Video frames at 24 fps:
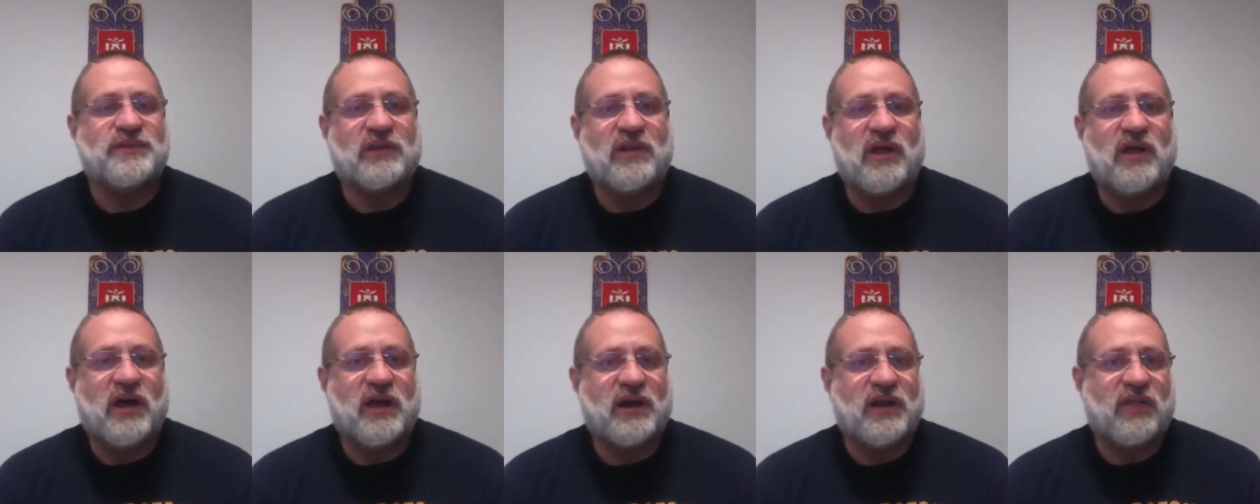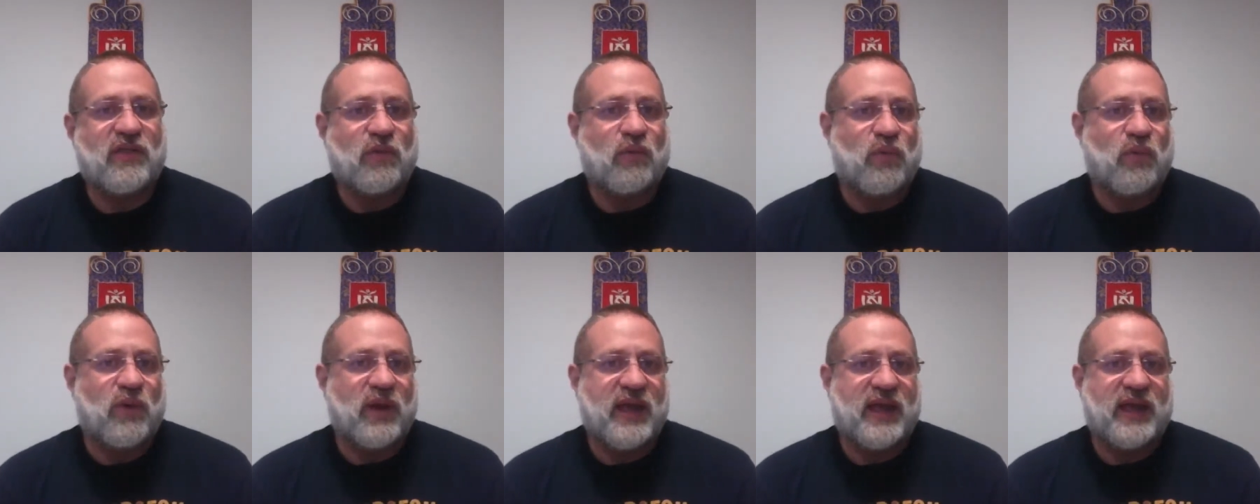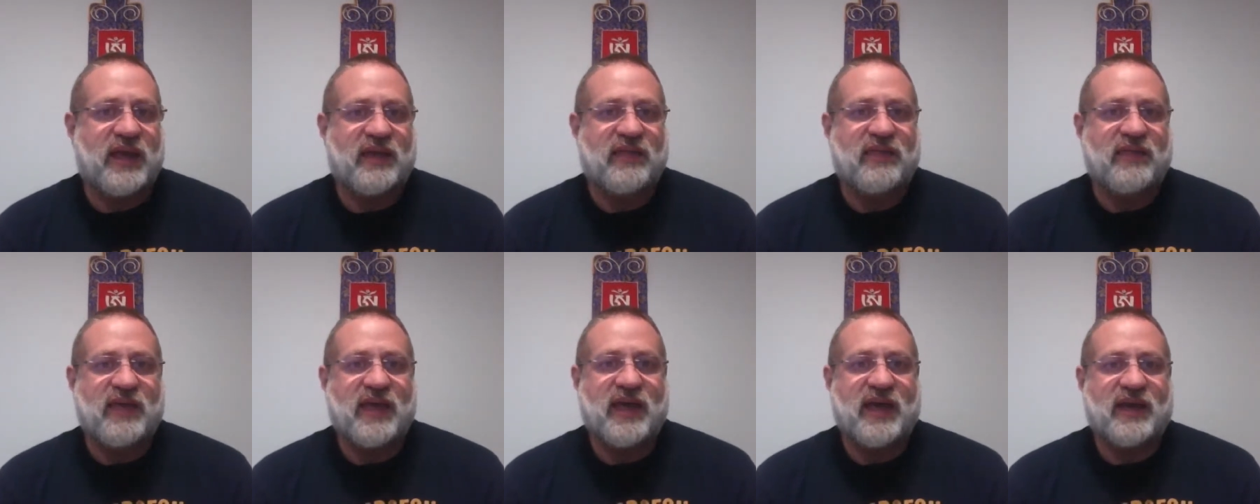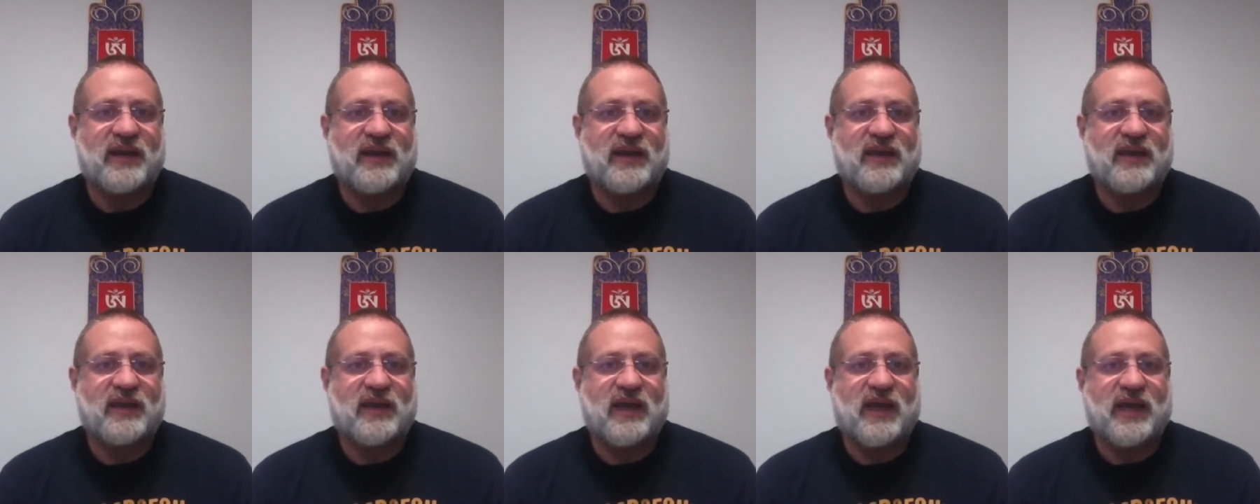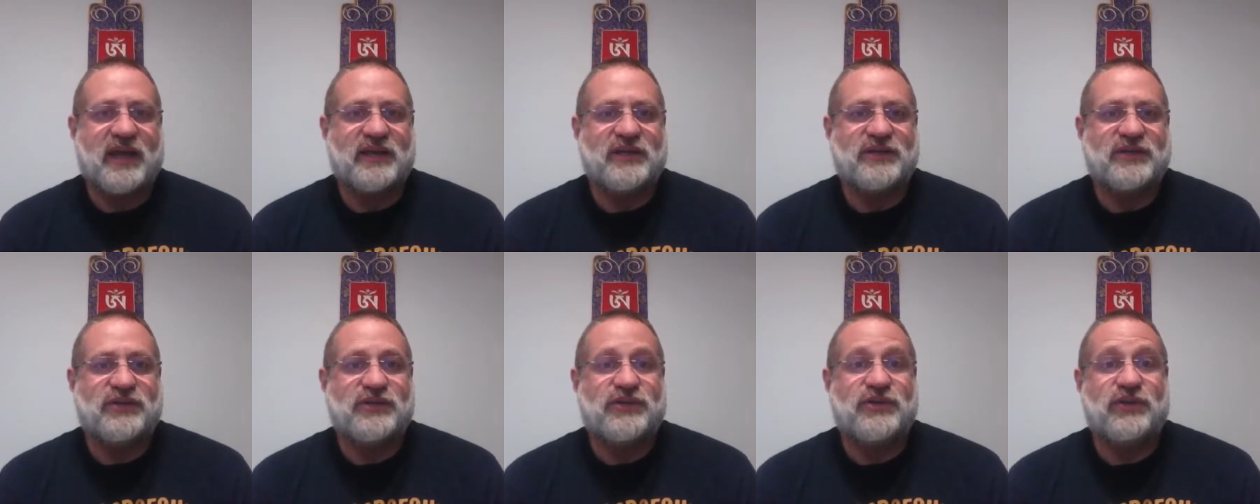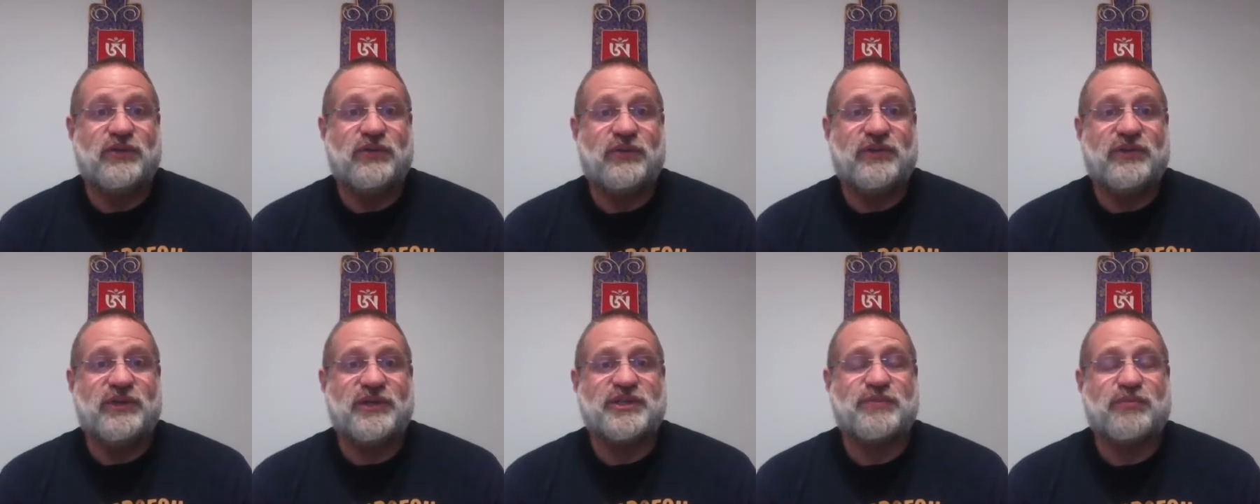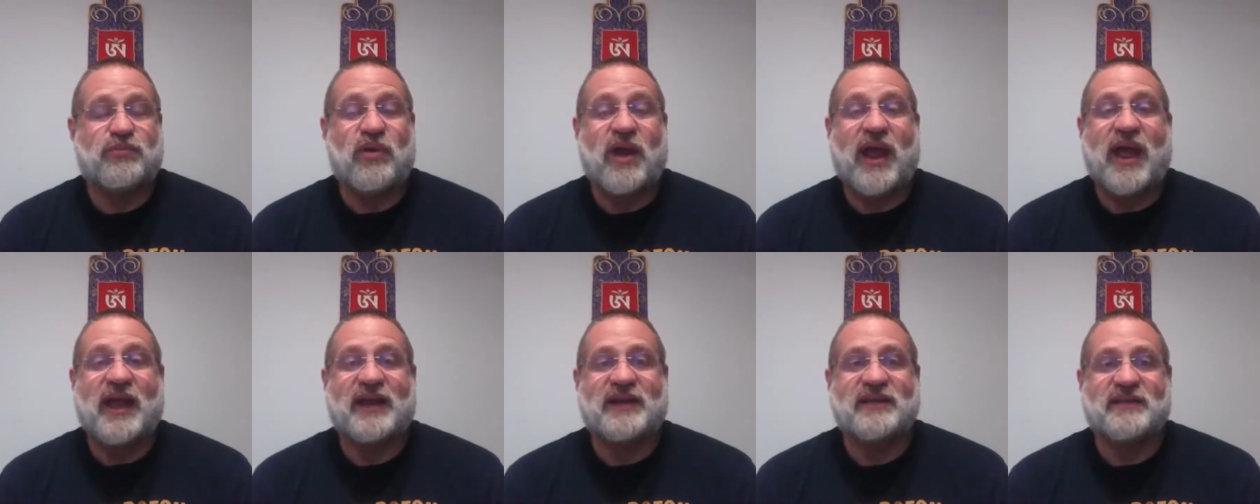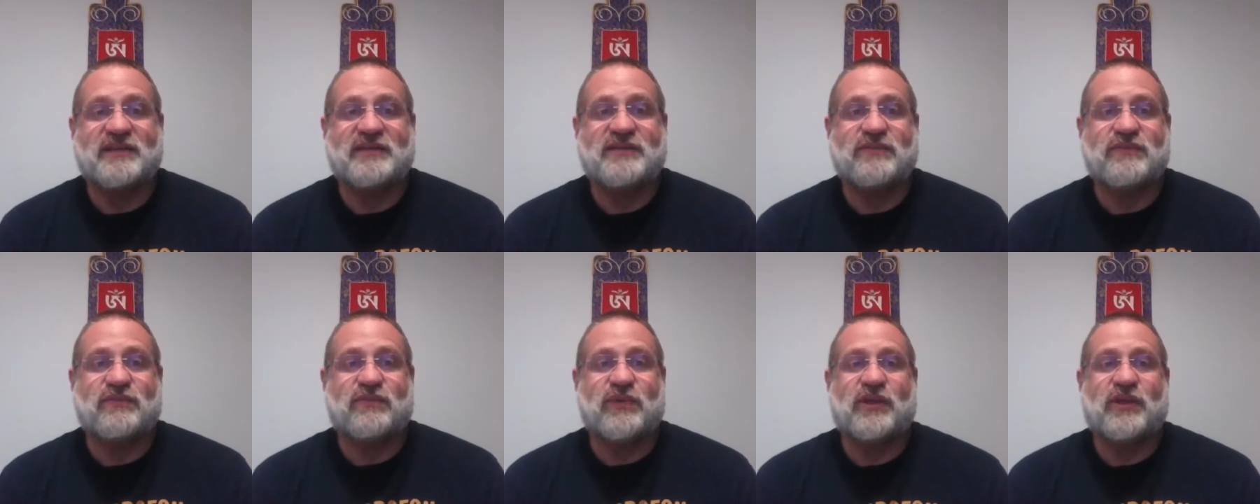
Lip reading: a lot of the way that I do this practice,